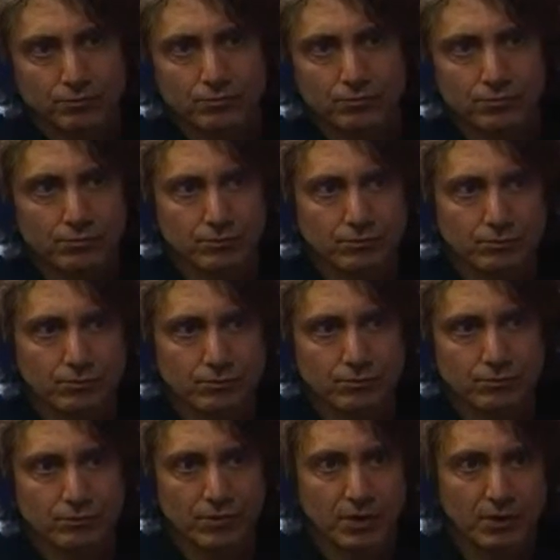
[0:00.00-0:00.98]
Mm.
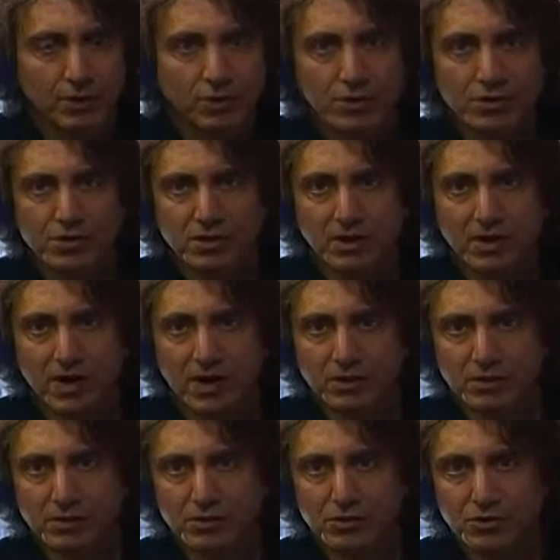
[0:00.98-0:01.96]
Of course, the
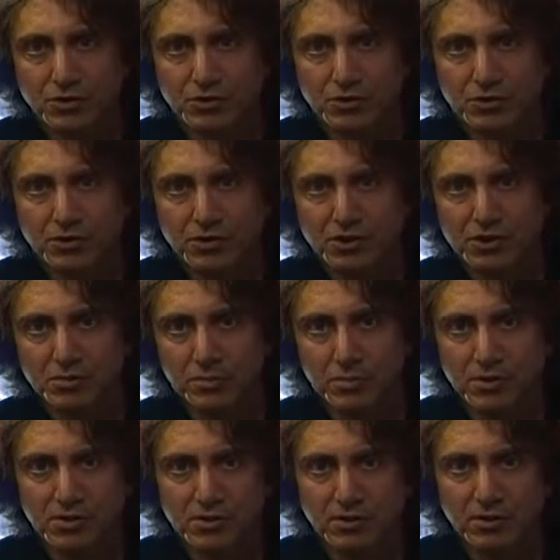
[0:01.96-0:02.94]
Catholic Church
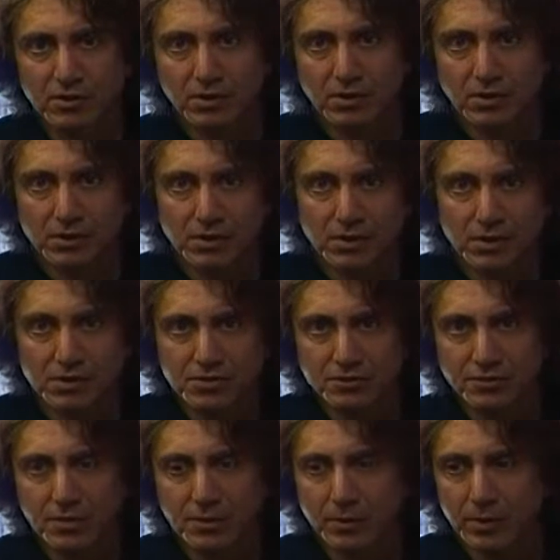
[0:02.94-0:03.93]
dismissed uh,
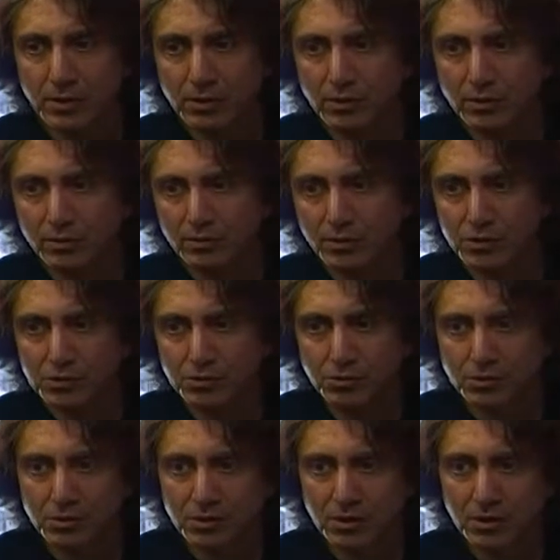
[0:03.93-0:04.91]
these female
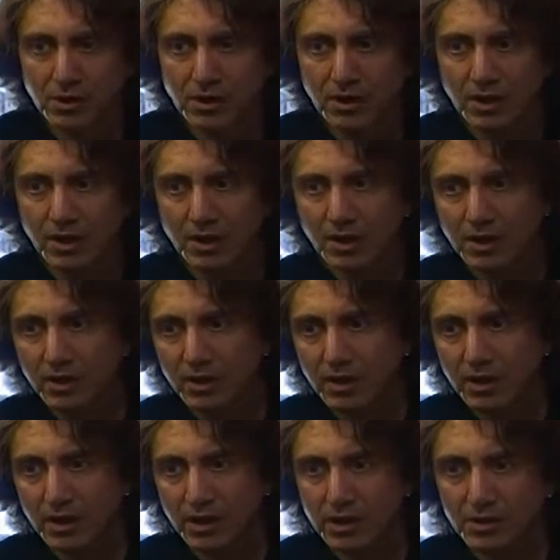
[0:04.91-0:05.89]
individuals
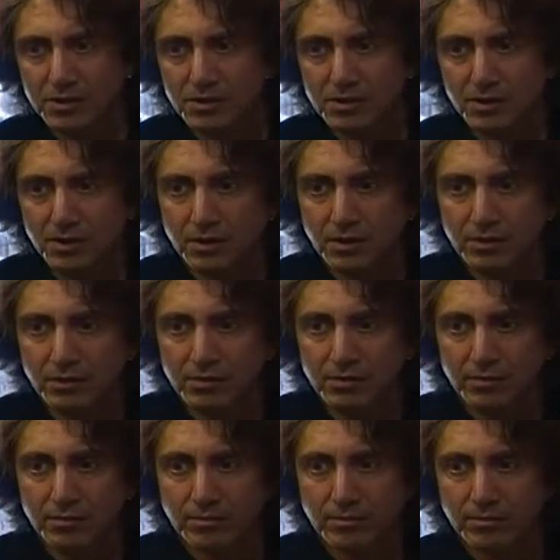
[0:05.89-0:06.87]
as uh,
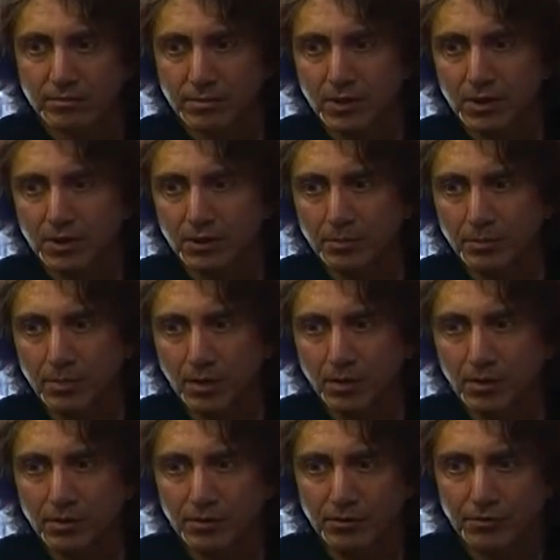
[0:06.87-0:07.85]
being a
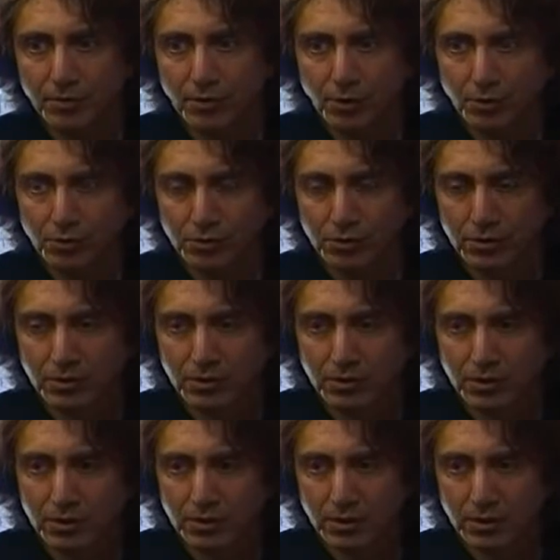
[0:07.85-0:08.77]
part of the fold.